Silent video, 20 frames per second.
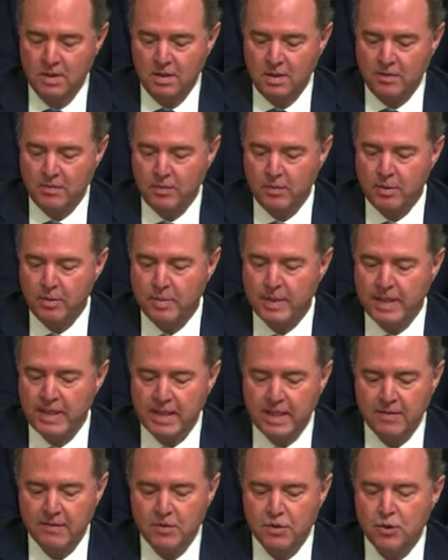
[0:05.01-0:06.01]
from the
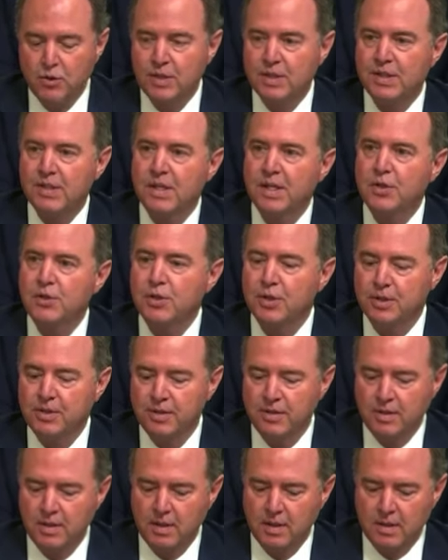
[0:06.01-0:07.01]
beginning of the joint
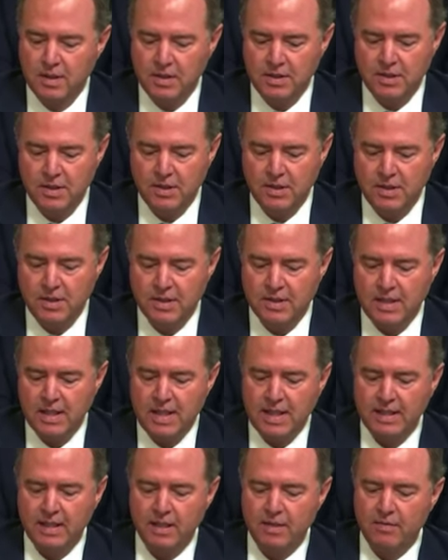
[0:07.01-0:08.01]
session uh, until the
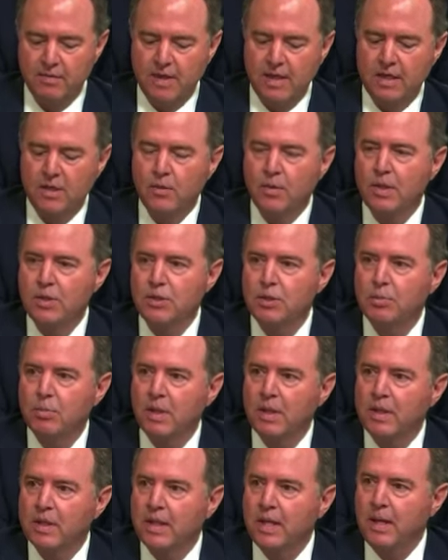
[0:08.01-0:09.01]
attack and evacuation by
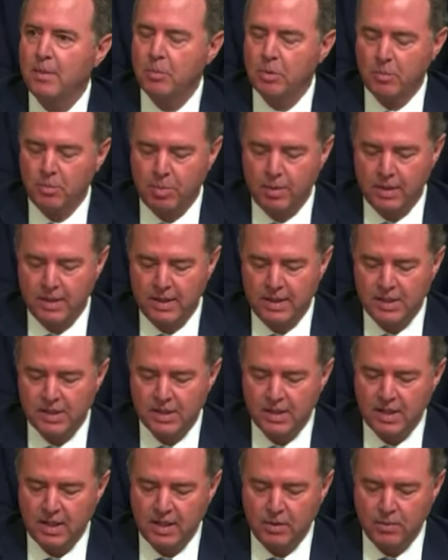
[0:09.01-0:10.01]
the Capitol Police,
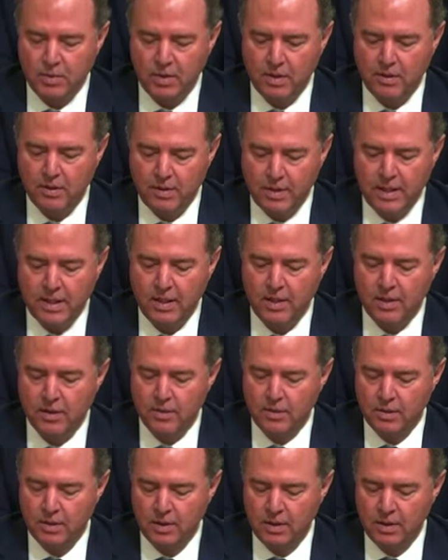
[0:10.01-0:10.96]
and I want to thank you.